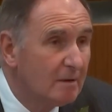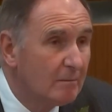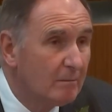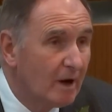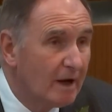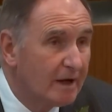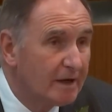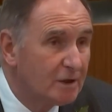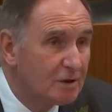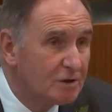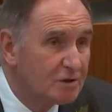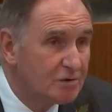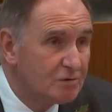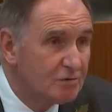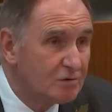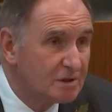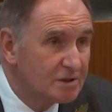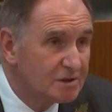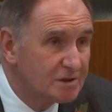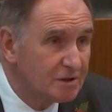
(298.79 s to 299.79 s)
by
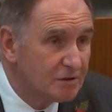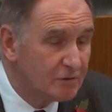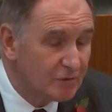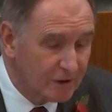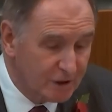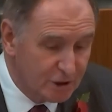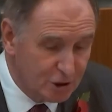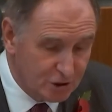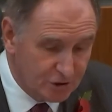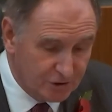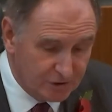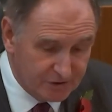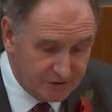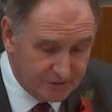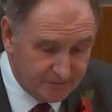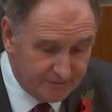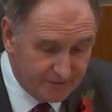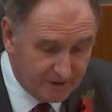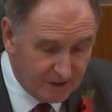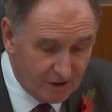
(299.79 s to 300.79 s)
two considerations.
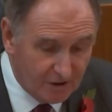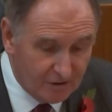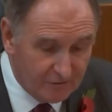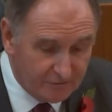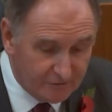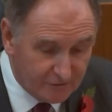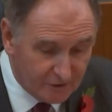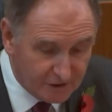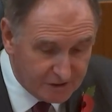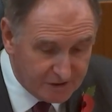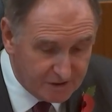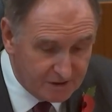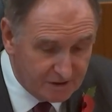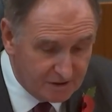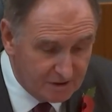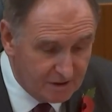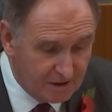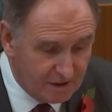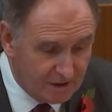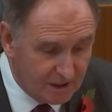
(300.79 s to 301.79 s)
First,
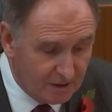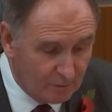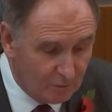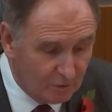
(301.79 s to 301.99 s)
there